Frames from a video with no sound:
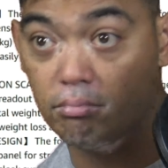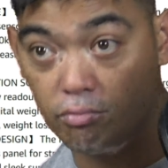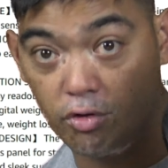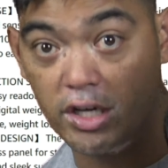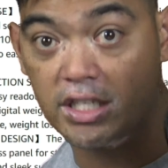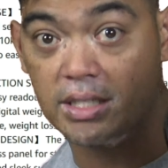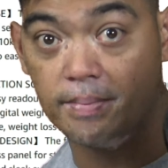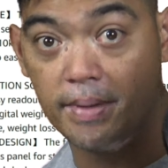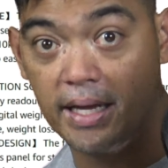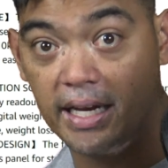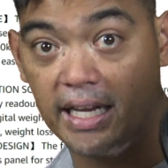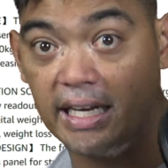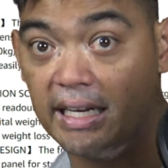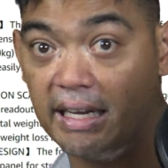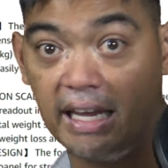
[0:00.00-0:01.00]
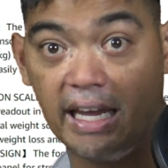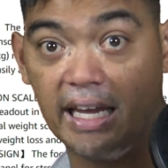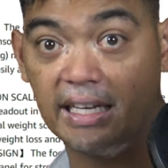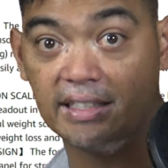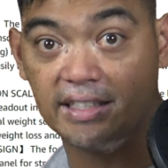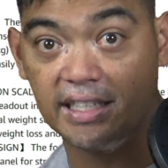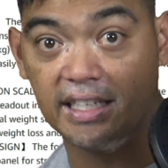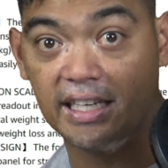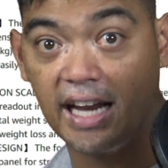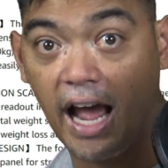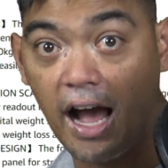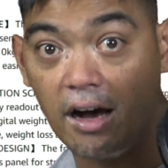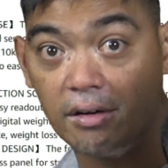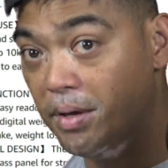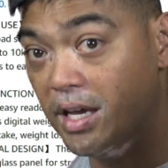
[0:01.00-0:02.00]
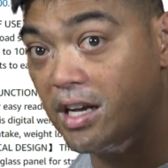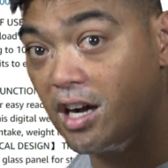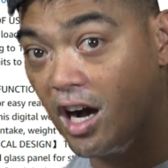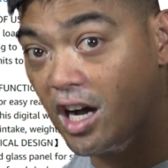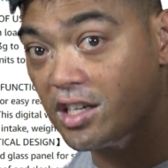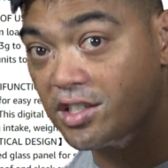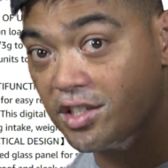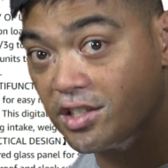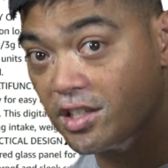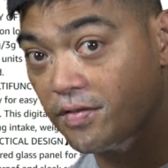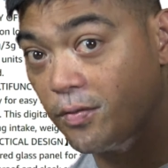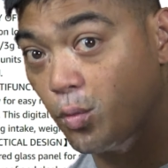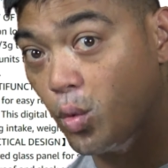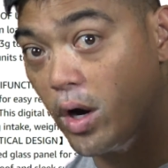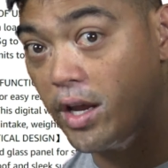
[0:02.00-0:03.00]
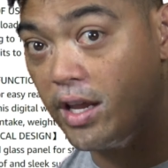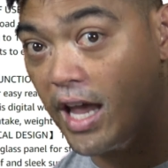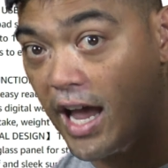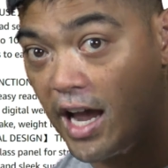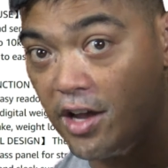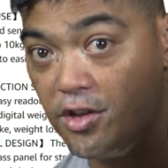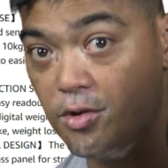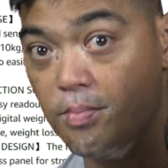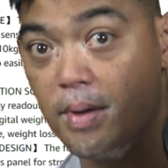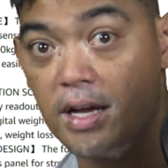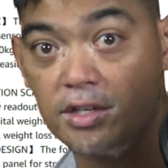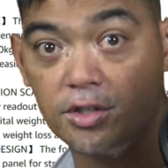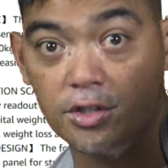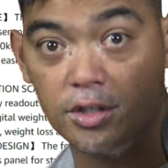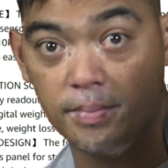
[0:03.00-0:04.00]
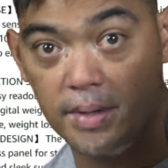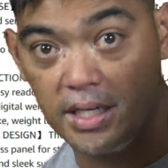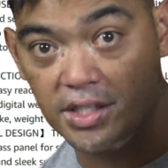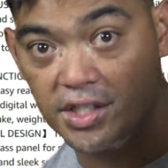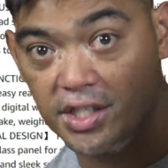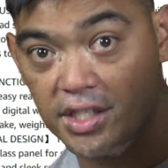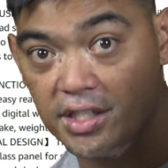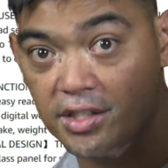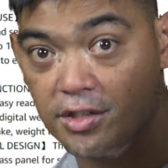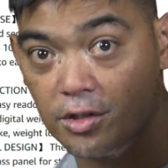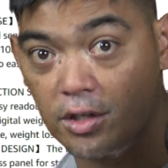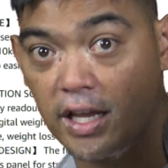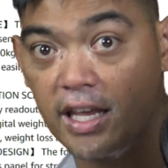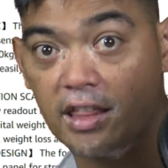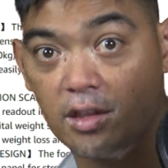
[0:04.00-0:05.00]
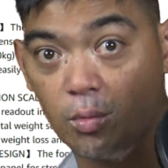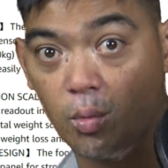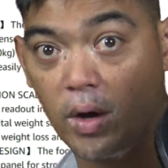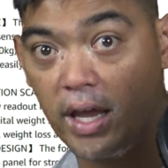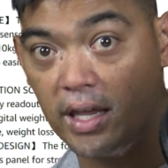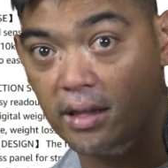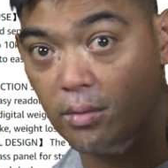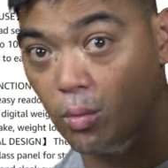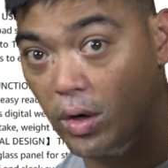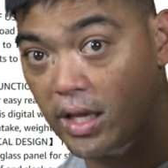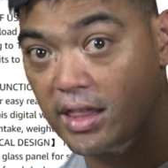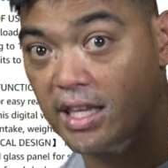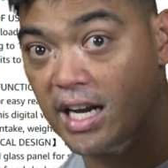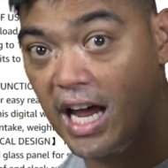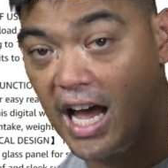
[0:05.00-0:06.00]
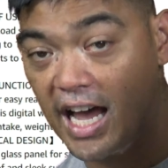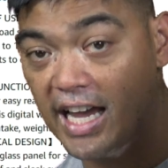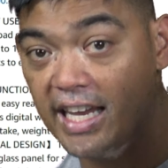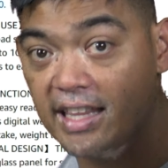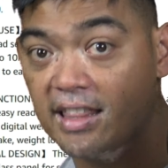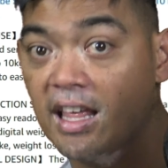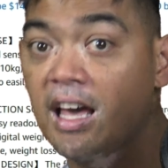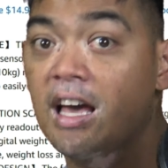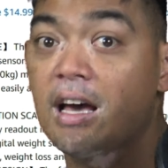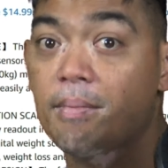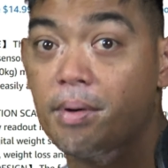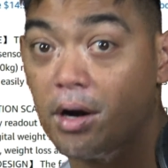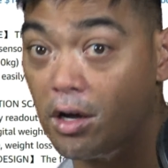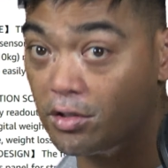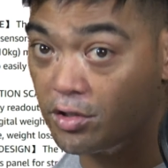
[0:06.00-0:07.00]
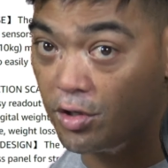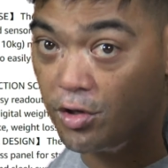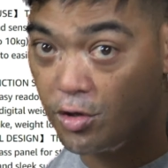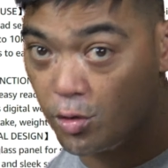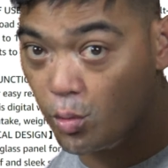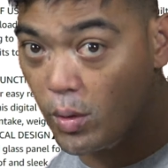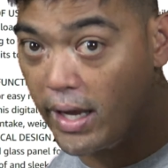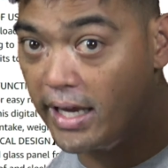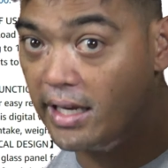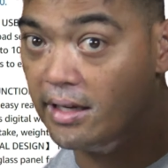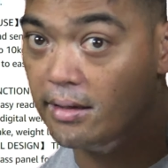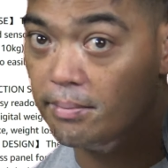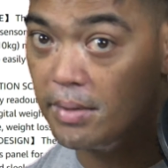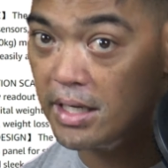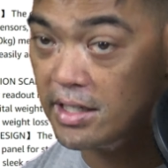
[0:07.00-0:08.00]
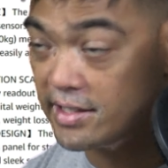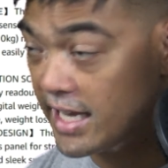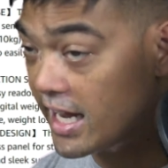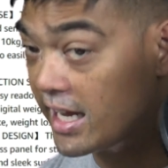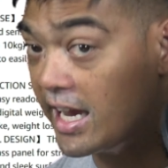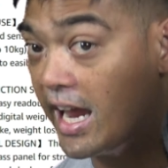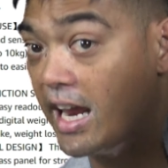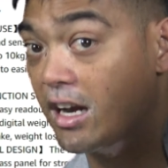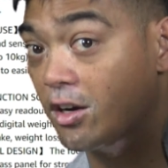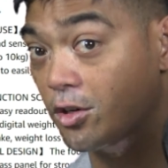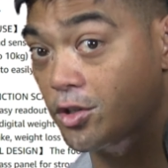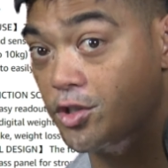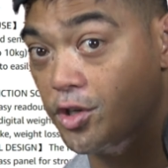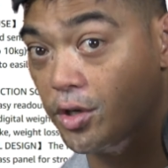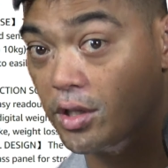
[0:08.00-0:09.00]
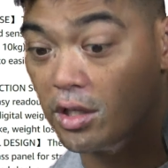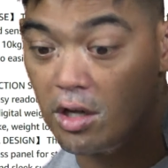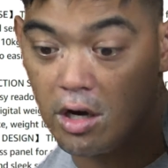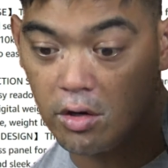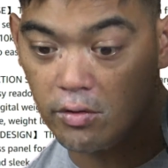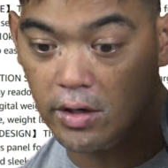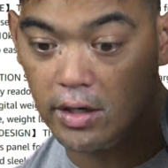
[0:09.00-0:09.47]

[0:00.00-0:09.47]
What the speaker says: resubmit it and send it out. Be cautious of how you measure dimensions, your length and width and height, but also your weight, because that can hurt you in the long